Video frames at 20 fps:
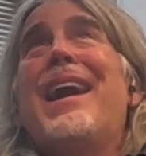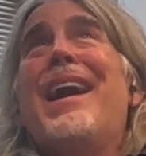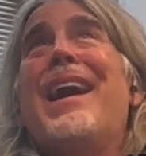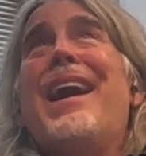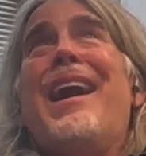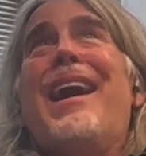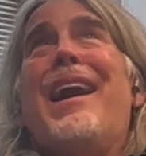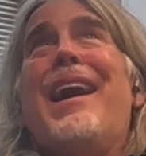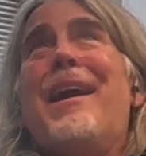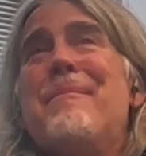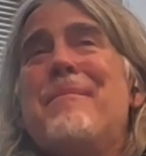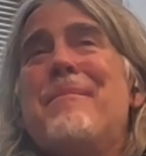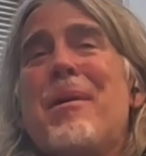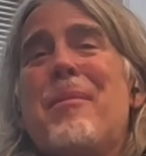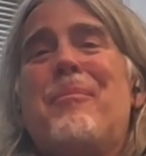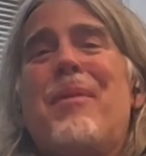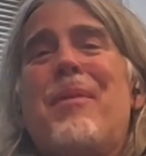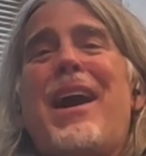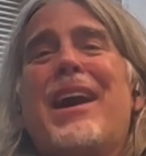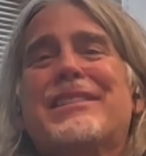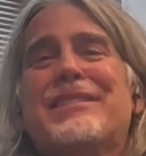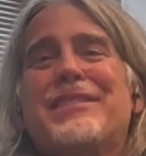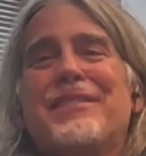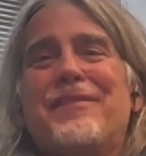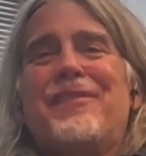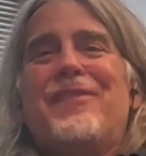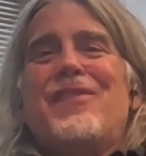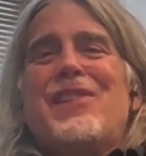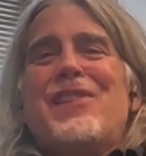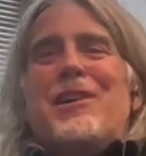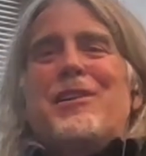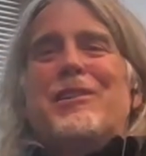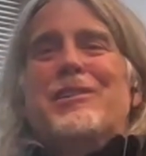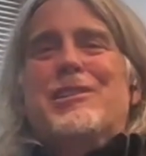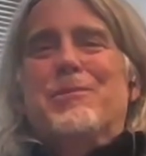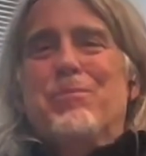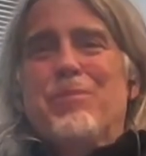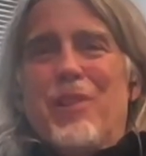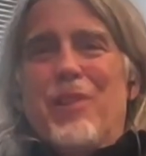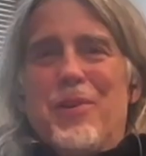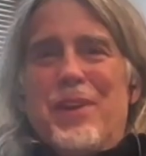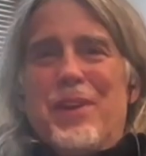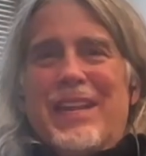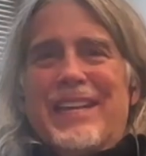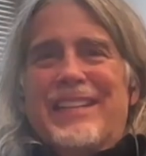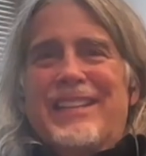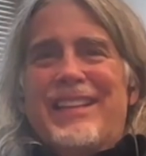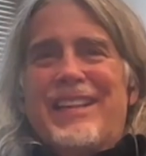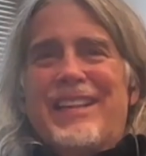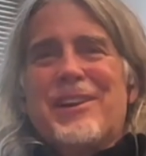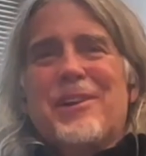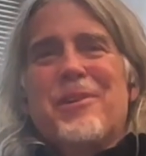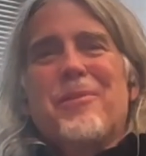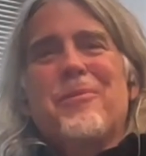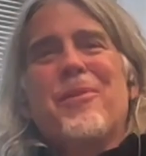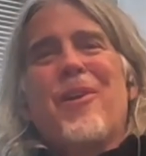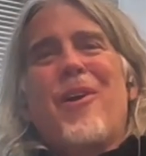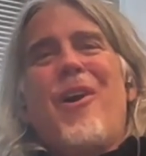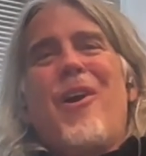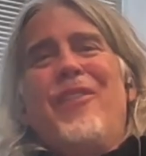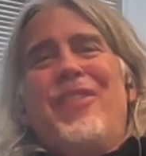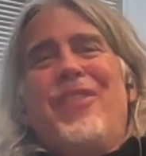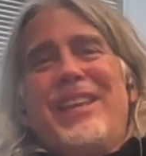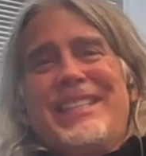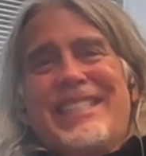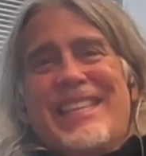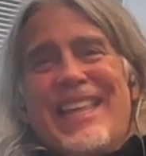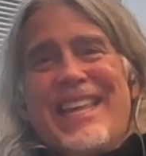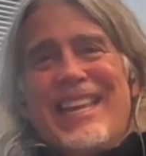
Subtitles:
a box of, exploding glitter where all these